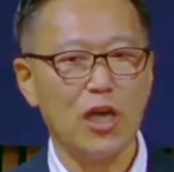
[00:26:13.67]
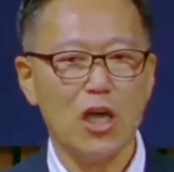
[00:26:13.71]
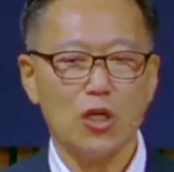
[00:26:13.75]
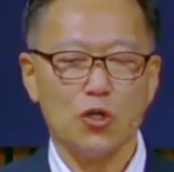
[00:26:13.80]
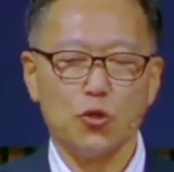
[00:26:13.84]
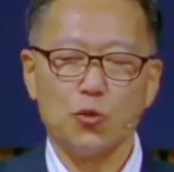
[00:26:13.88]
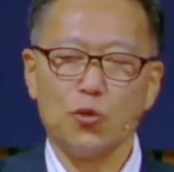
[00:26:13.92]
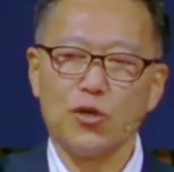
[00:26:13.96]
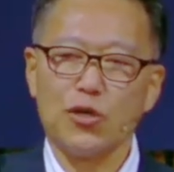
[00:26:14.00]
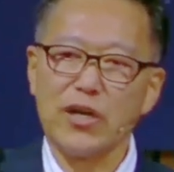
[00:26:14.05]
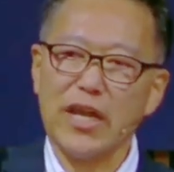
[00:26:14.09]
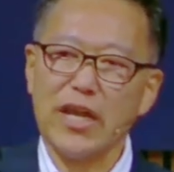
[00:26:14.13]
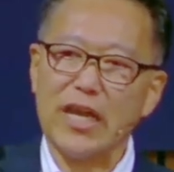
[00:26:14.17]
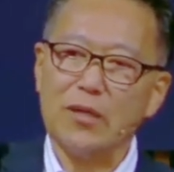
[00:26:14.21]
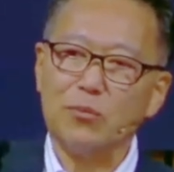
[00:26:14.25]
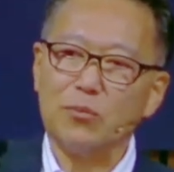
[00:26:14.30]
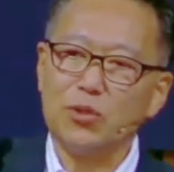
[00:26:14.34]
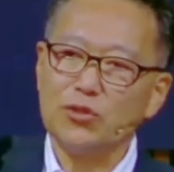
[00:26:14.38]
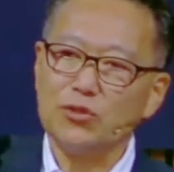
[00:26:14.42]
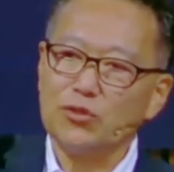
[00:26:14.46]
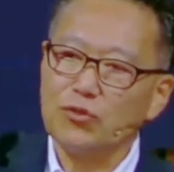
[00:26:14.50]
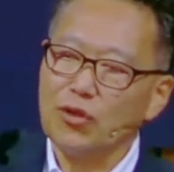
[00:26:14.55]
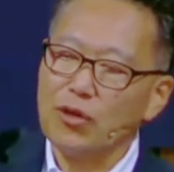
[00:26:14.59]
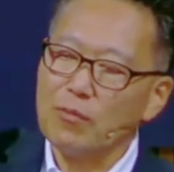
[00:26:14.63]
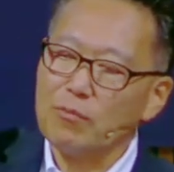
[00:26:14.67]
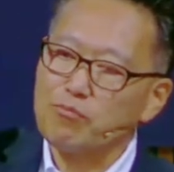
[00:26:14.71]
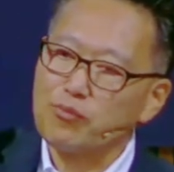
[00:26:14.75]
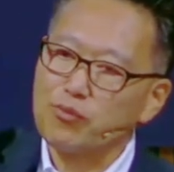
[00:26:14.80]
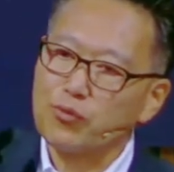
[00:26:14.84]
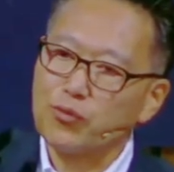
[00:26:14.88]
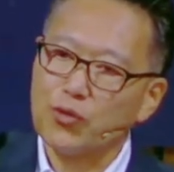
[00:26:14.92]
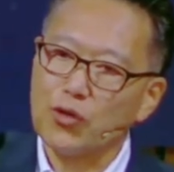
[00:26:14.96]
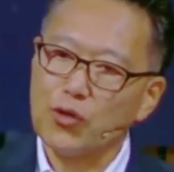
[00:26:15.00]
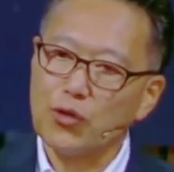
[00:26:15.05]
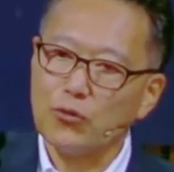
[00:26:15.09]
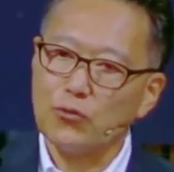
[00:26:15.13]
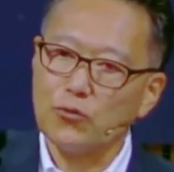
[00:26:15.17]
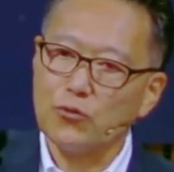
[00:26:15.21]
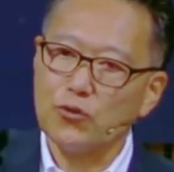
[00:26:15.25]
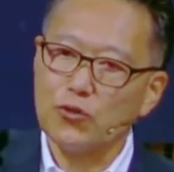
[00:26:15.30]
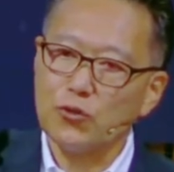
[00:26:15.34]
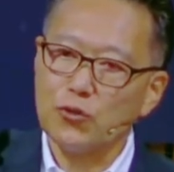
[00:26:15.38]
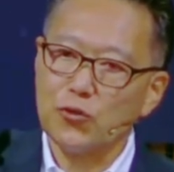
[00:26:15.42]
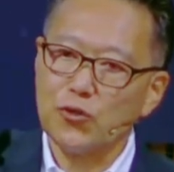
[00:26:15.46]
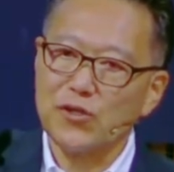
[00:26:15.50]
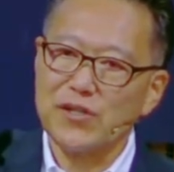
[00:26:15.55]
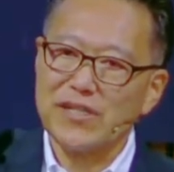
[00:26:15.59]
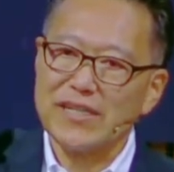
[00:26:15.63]
You were able to approach
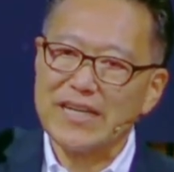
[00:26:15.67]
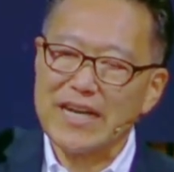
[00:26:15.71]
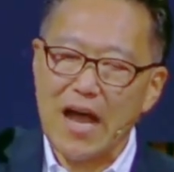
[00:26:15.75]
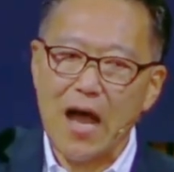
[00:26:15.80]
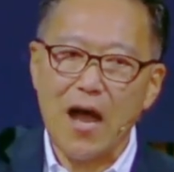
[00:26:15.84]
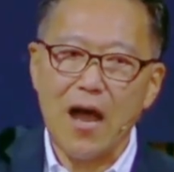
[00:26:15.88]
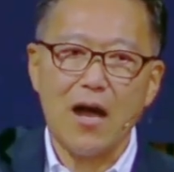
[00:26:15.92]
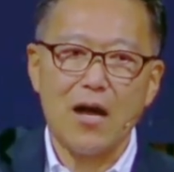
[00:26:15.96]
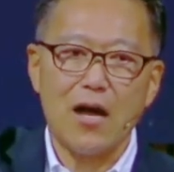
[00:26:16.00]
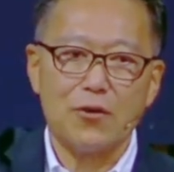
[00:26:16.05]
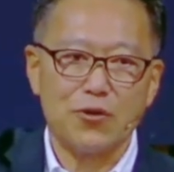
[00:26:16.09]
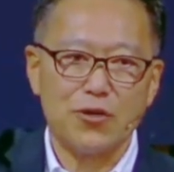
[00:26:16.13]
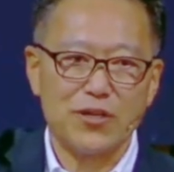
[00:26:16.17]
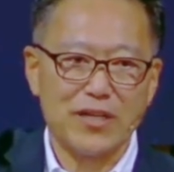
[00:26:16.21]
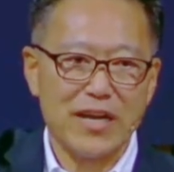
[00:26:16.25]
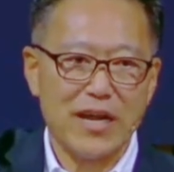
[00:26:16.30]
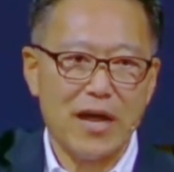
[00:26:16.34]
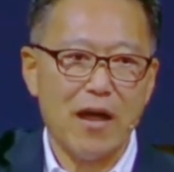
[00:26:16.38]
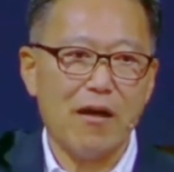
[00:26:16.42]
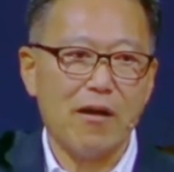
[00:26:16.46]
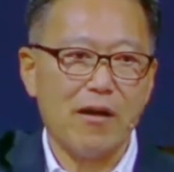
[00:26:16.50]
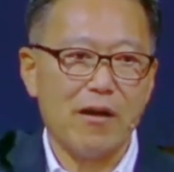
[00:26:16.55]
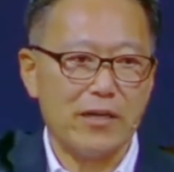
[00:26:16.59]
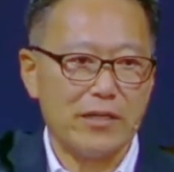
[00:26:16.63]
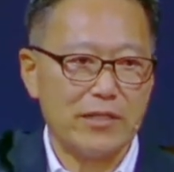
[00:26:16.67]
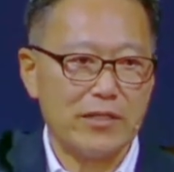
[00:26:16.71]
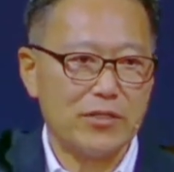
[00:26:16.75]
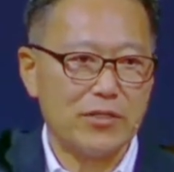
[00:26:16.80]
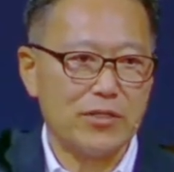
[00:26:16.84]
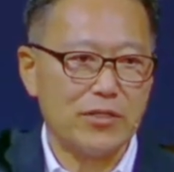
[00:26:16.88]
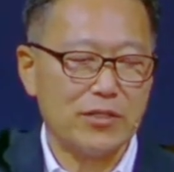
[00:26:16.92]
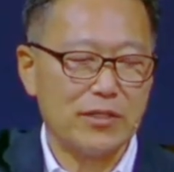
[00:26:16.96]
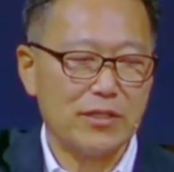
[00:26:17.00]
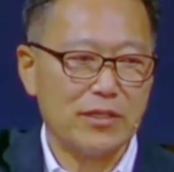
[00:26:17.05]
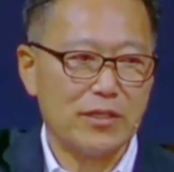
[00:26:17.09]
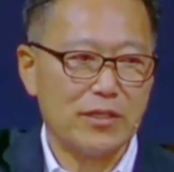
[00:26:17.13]
your God or gods.